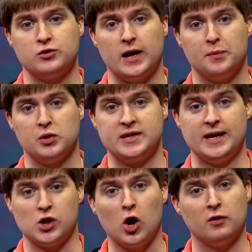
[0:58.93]
to protect
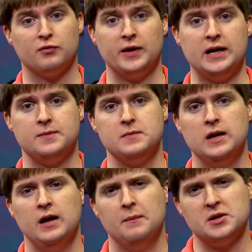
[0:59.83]
our freedom,
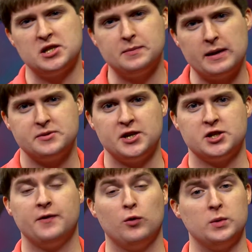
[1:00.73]
but sometimes they
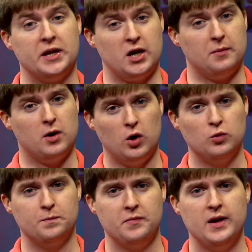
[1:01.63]
suffer when they come
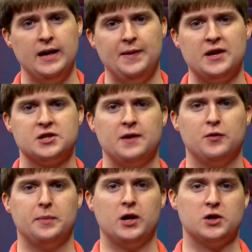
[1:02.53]
home. They suffer
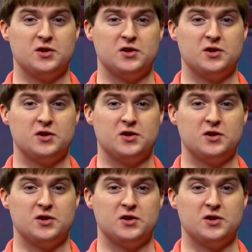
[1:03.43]
because of